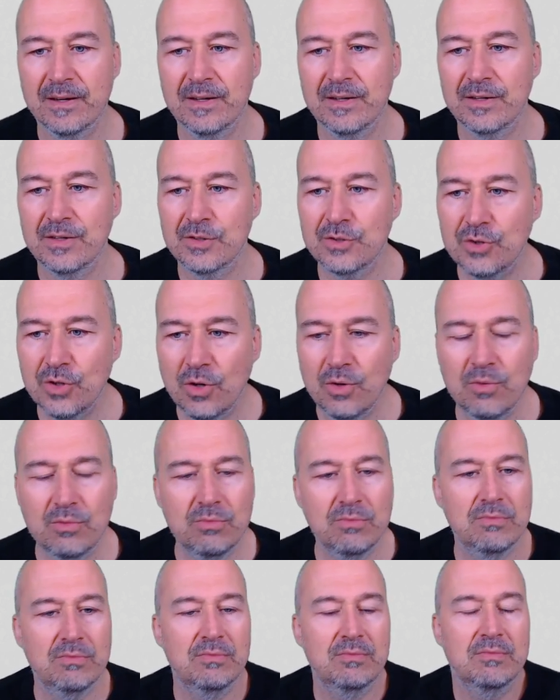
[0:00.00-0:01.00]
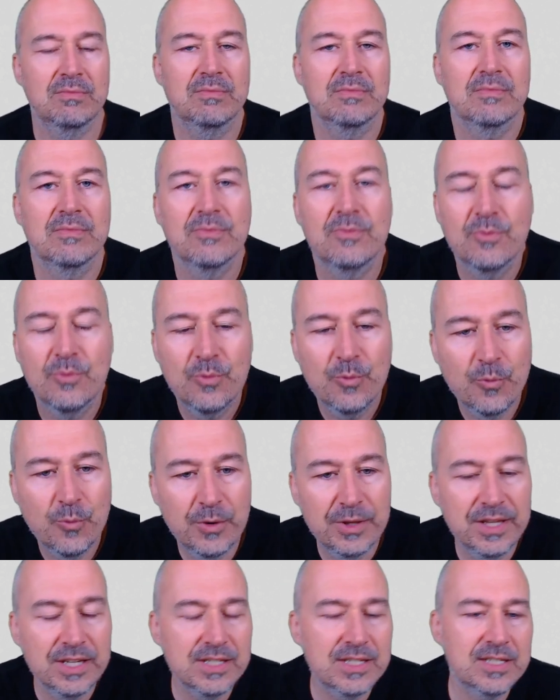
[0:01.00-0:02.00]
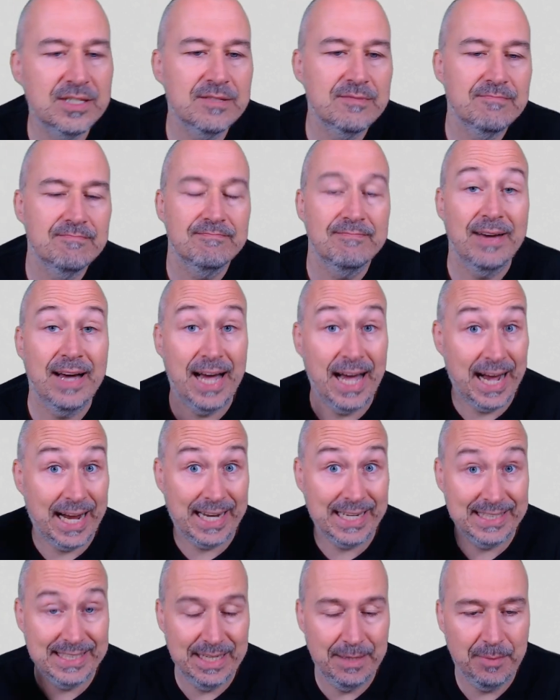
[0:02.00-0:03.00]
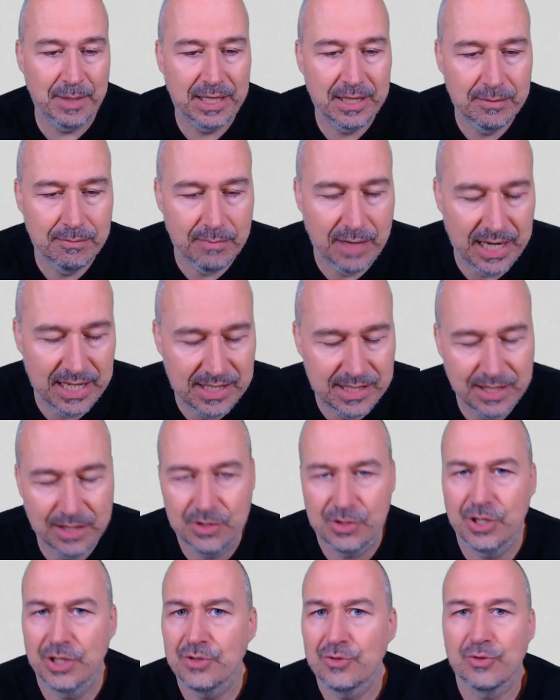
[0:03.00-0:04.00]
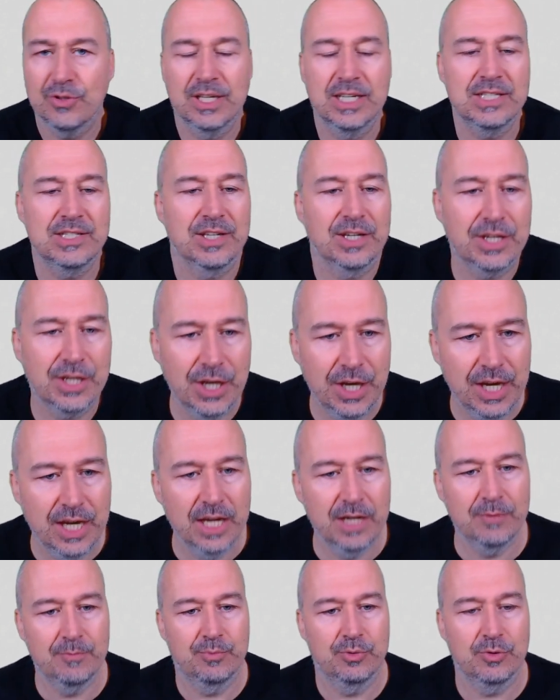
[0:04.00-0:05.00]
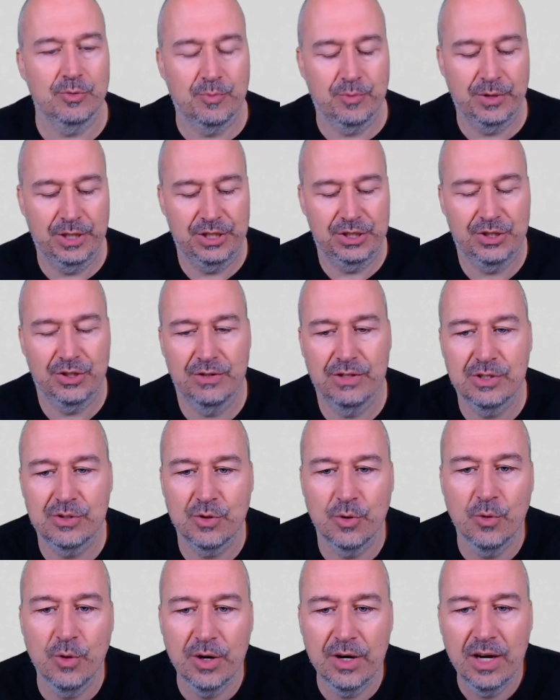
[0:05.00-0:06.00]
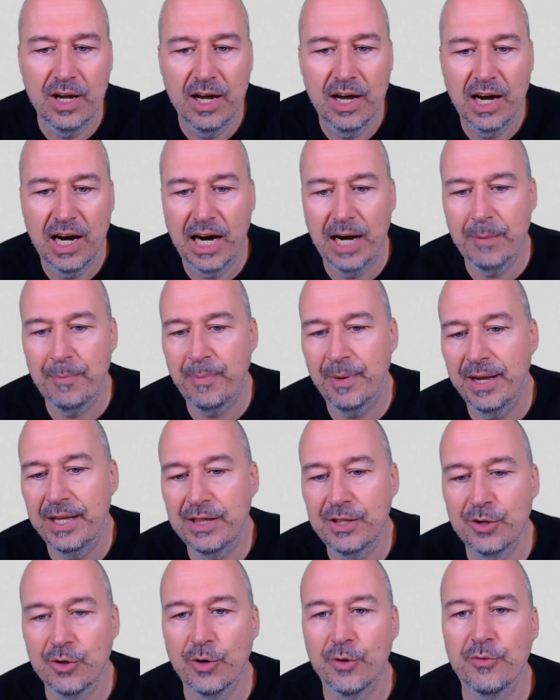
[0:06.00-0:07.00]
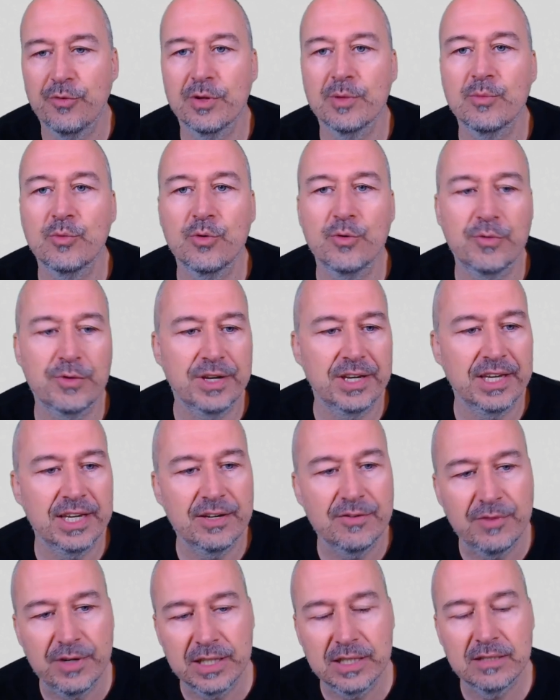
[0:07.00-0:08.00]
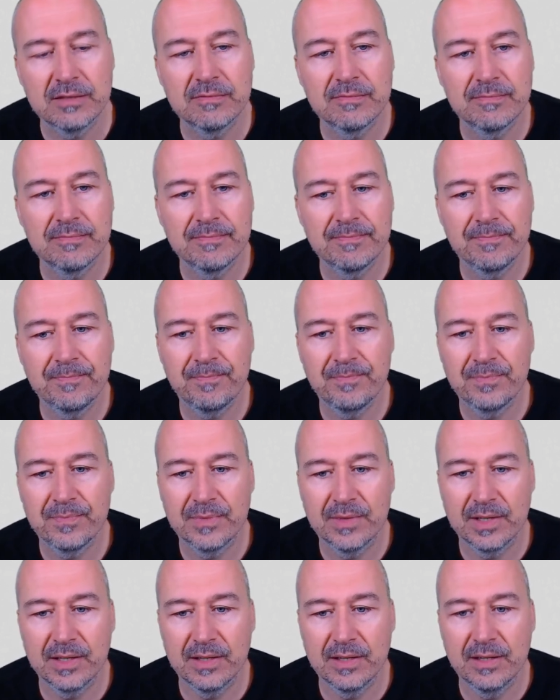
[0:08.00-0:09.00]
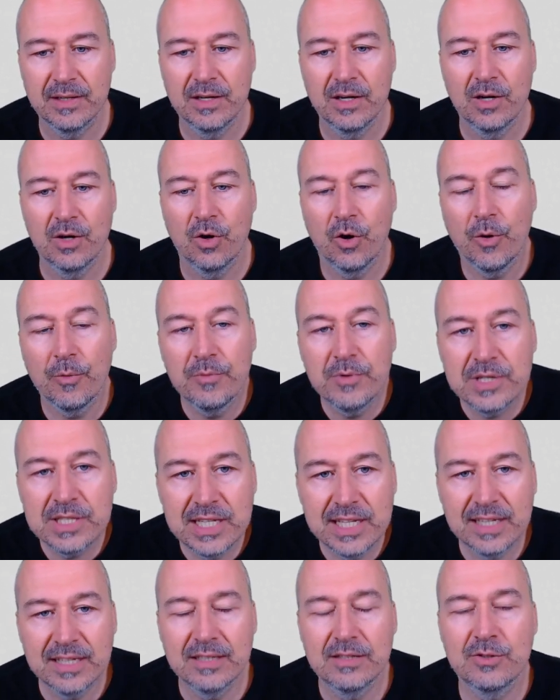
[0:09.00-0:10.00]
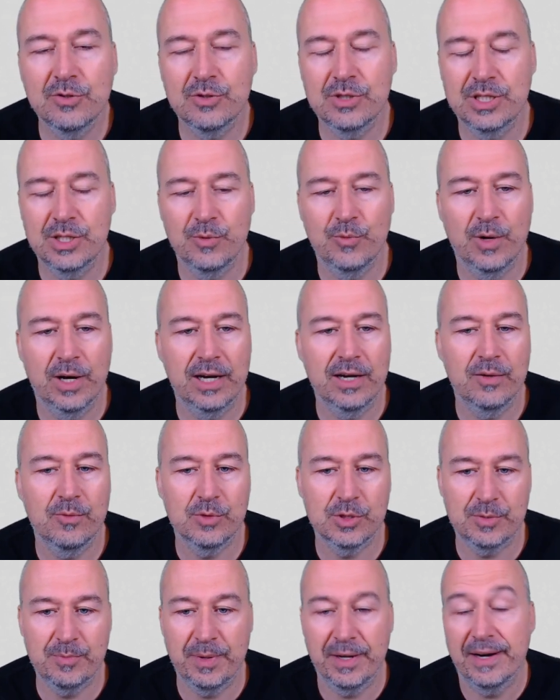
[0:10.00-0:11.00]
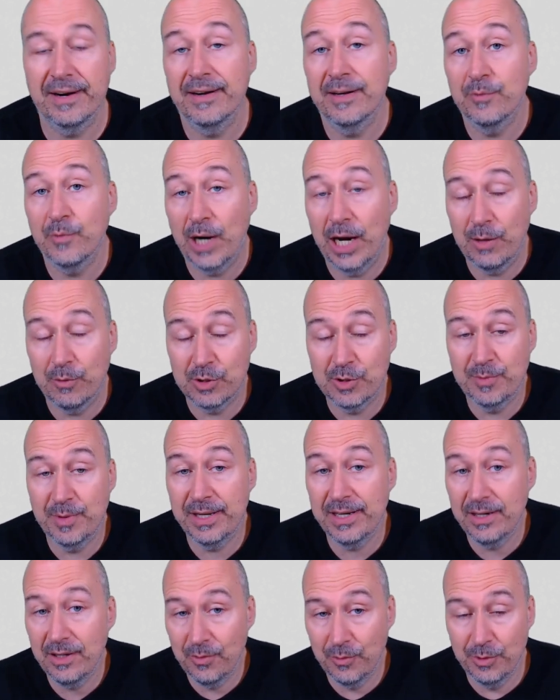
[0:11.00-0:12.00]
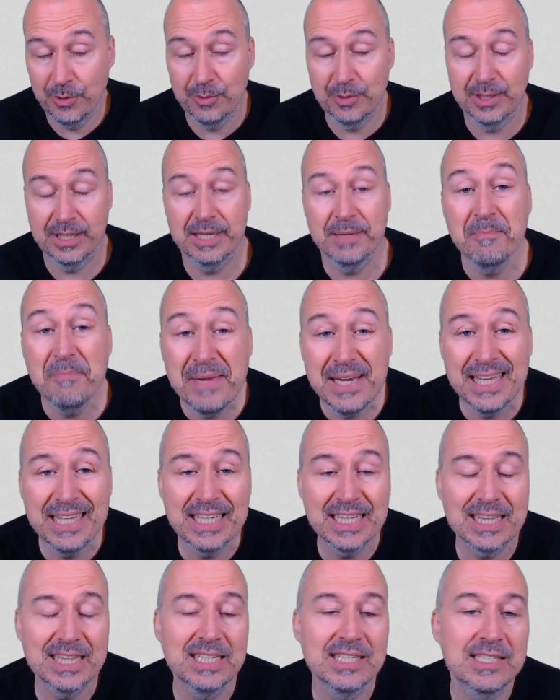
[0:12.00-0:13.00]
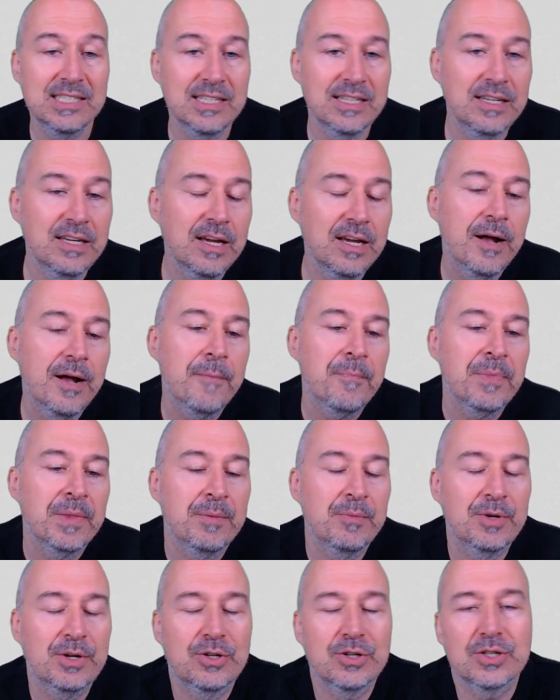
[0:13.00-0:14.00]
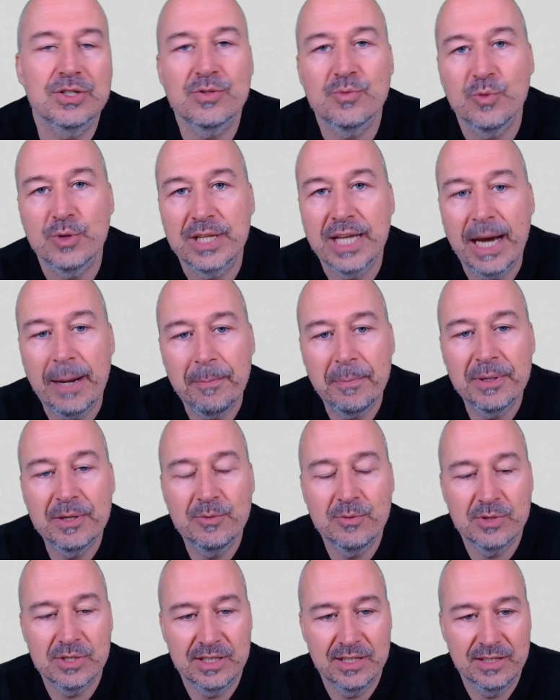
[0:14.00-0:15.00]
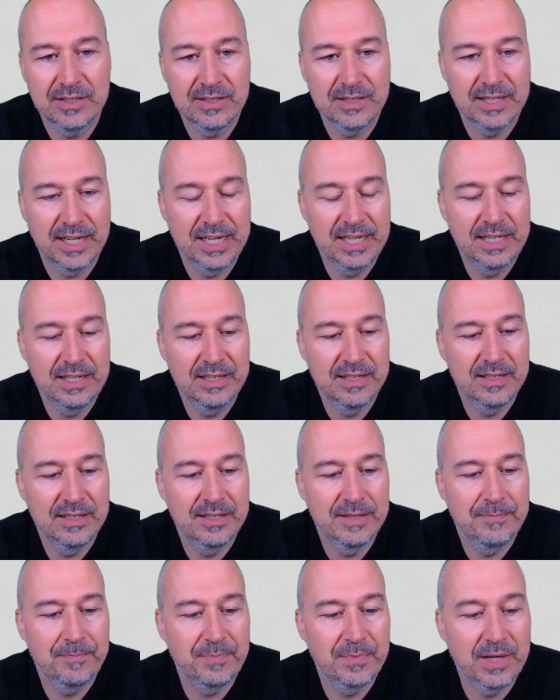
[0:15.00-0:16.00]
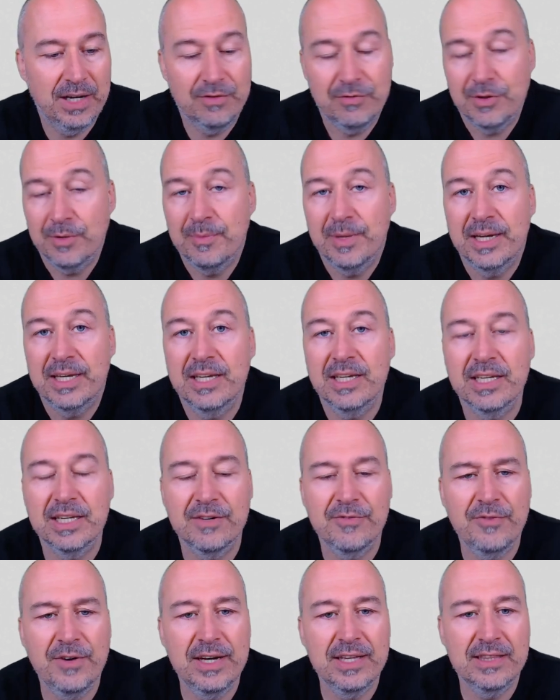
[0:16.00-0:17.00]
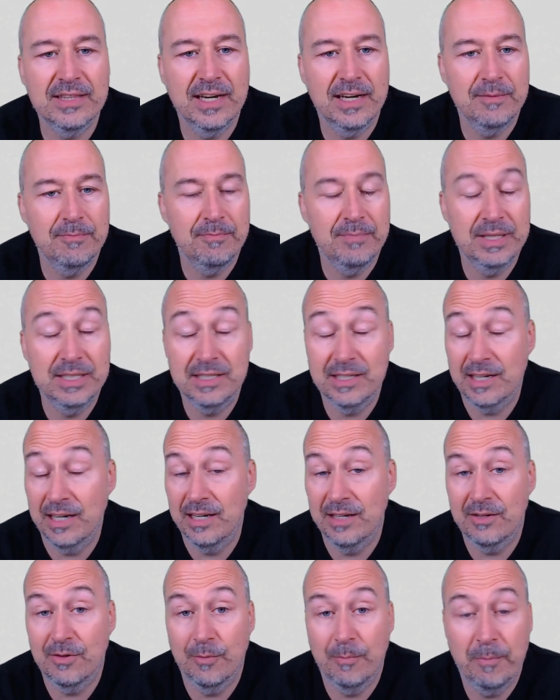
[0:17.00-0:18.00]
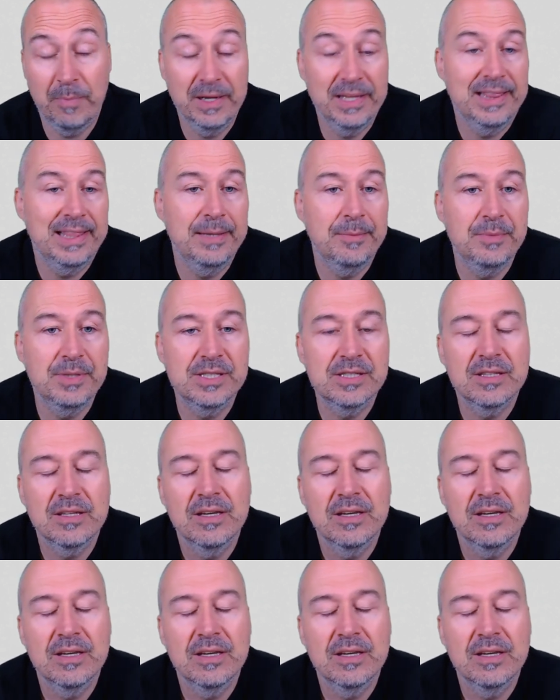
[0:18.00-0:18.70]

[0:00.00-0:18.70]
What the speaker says: So, with this academic mindset, centralize the king, put pressure and so on, I played the awful move king f8. Yeah. Obviously, rook c1 was better. And why was better? We will immediately see, because what happened was that I, after my king f8, I basically completely missed